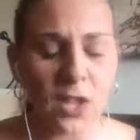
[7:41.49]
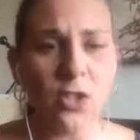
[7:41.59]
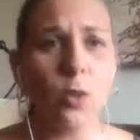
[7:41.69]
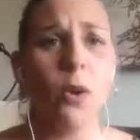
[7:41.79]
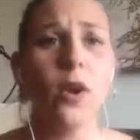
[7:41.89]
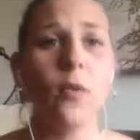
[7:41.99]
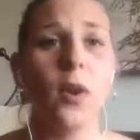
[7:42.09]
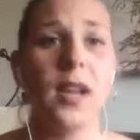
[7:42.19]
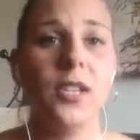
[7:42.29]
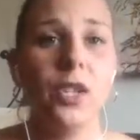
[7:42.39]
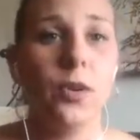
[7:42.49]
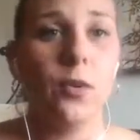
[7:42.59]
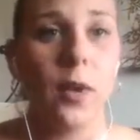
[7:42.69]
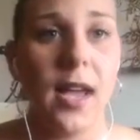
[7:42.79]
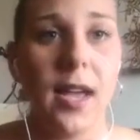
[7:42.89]
So part of what I
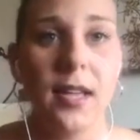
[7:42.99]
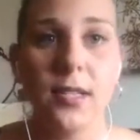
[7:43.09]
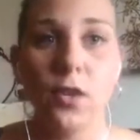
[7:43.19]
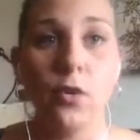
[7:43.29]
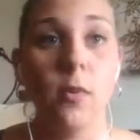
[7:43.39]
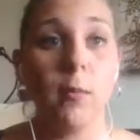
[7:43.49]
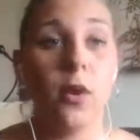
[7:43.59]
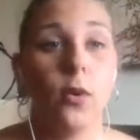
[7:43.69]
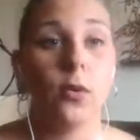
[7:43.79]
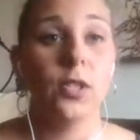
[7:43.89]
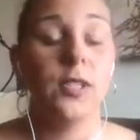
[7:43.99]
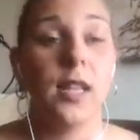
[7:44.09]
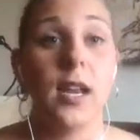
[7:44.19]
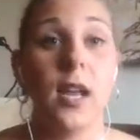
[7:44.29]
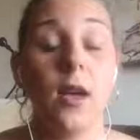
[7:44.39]
do as a new mom coach is
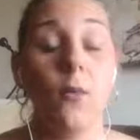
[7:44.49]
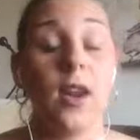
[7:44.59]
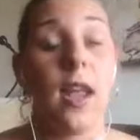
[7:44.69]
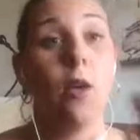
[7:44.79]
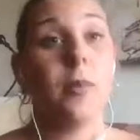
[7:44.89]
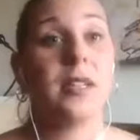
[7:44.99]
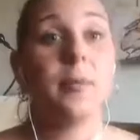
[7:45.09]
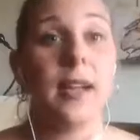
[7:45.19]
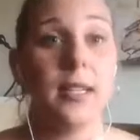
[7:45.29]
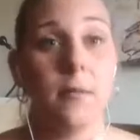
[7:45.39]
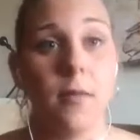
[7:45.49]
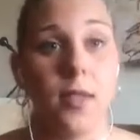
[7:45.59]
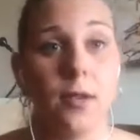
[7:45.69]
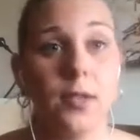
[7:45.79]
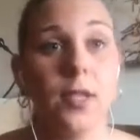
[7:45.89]
that when I help expectant
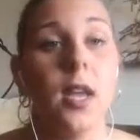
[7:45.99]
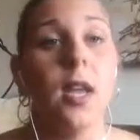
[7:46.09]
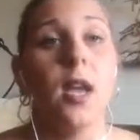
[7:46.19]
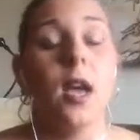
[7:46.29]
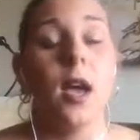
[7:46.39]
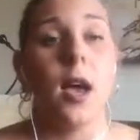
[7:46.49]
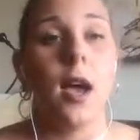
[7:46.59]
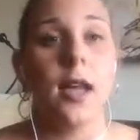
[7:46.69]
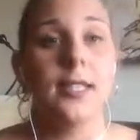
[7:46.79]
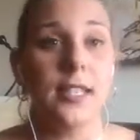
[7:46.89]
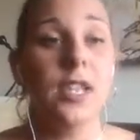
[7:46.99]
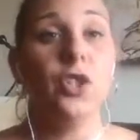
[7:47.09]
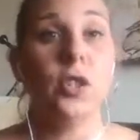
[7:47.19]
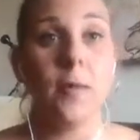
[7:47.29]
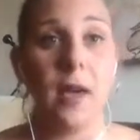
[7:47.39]
mothers, I
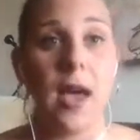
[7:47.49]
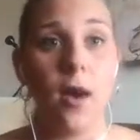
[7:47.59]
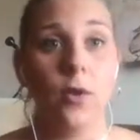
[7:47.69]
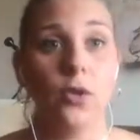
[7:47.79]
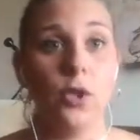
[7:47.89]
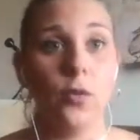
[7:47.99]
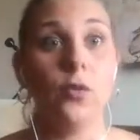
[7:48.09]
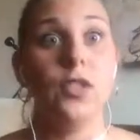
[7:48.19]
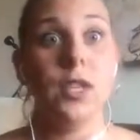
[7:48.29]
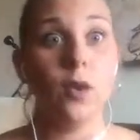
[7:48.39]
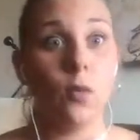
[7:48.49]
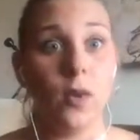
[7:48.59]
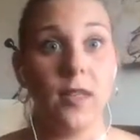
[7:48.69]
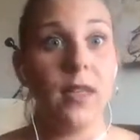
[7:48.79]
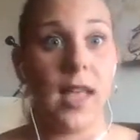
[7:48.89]
teach them how to deal
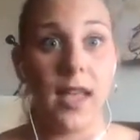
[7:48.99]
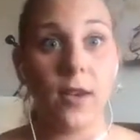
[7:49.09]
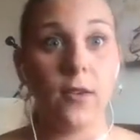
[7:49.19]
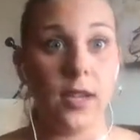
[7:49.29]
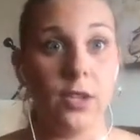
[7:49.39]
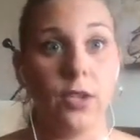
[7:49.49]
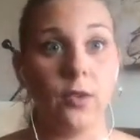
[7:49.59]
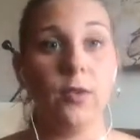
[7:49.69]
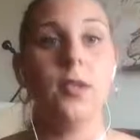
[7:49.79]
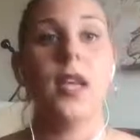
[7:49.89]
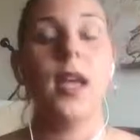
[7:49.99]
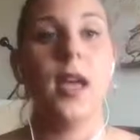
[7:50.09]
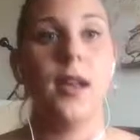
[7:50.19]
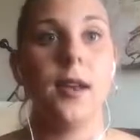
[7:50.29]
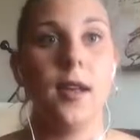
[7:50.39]
with anger issues
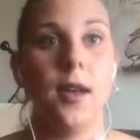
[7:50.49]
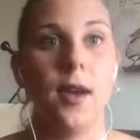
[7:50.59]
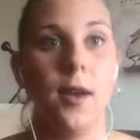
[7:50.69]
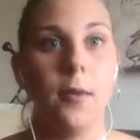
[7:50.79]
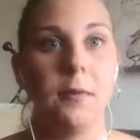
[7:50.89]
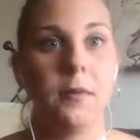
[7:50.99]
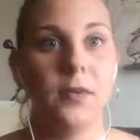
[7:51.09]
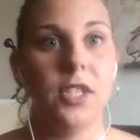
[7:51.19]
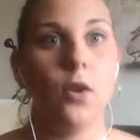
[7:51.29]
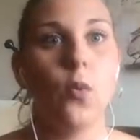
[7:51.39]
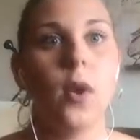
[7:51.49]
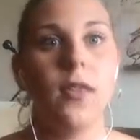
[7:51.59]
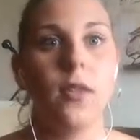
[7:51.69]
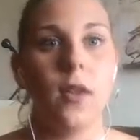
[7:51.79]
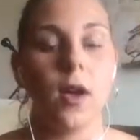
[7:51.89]
and deal
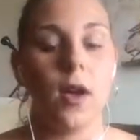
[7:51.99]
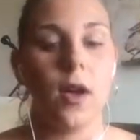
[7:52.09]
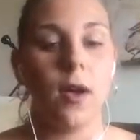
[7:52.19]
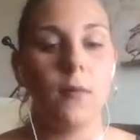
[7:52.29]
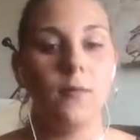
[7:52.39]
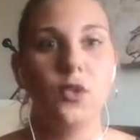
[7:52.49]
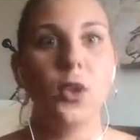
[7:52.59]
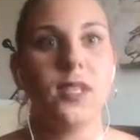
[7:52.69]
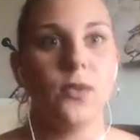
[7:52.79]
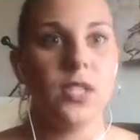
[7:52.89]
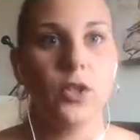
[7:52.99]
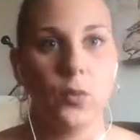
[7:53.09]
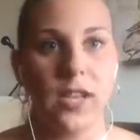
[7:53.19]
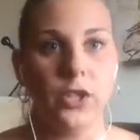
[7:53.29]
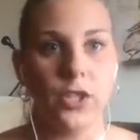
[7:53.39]
with stressful
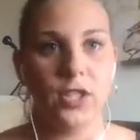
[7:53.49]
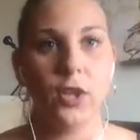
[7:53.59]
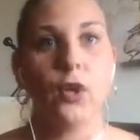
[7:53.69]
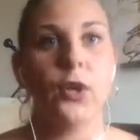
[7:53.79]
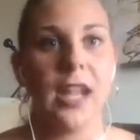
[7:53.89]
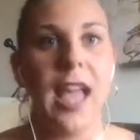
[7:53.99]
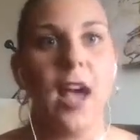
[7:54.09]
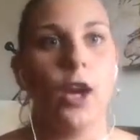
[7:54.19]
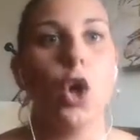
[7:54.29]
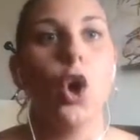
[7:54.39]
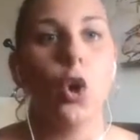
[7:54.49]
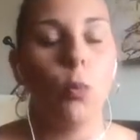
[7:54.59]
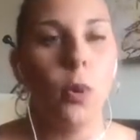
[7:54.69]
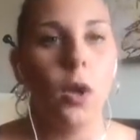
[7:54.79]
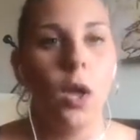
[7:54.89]
situations, and learning how to cope